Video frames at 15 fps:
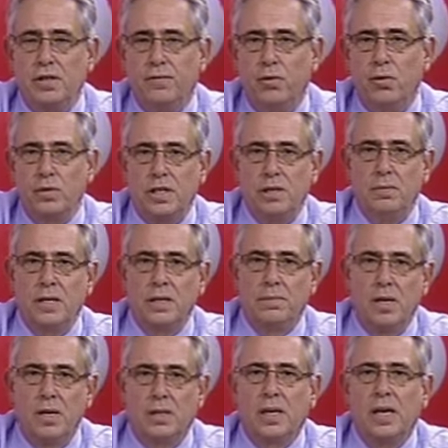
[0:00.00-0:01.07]
to 14 meter
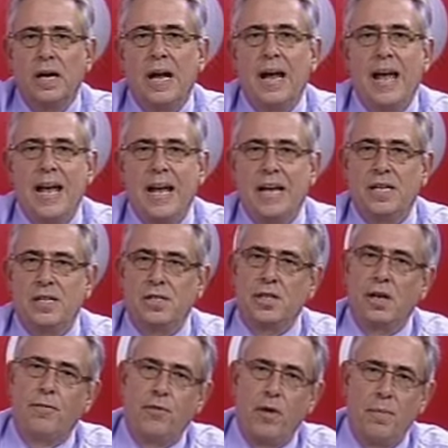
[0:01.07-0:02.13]
mark. And
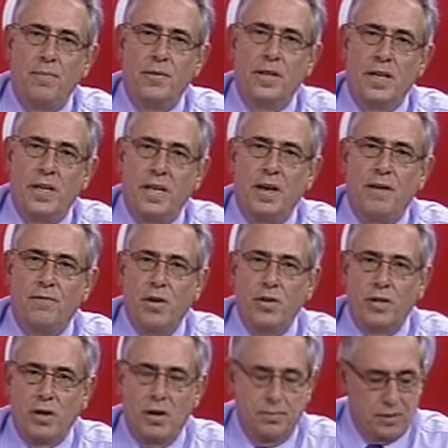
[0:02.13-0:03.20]
from the
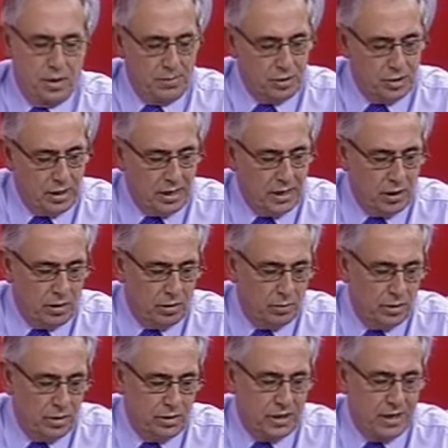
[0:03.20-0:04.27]
Vodacom Durban July
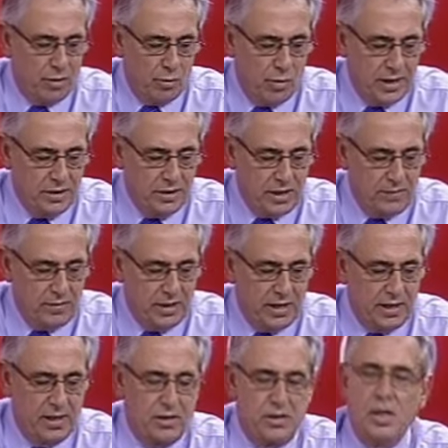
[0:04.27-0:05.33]
onwards, race 7 that
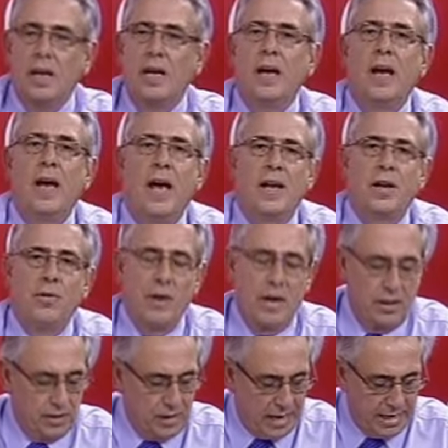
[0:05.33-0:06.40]
is, at
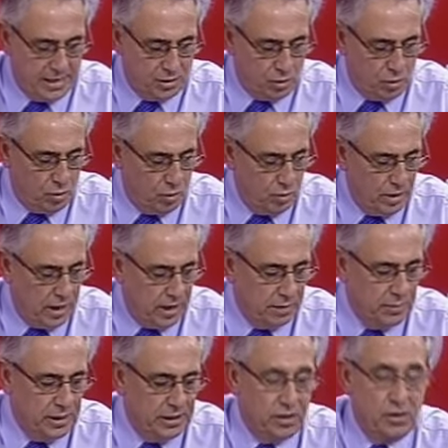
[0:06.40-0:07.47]
around 8 or 9
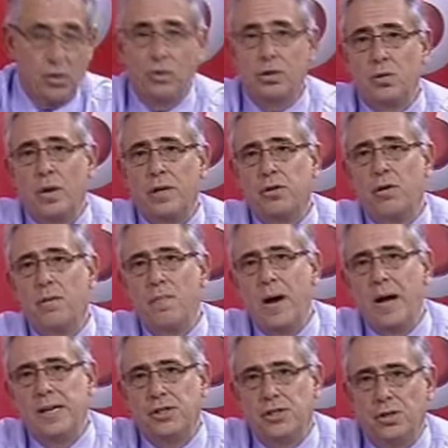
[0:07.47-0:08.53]
meters. I also want to
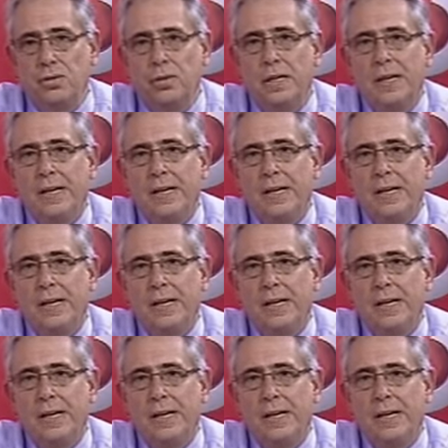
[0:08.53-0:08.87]
remind you,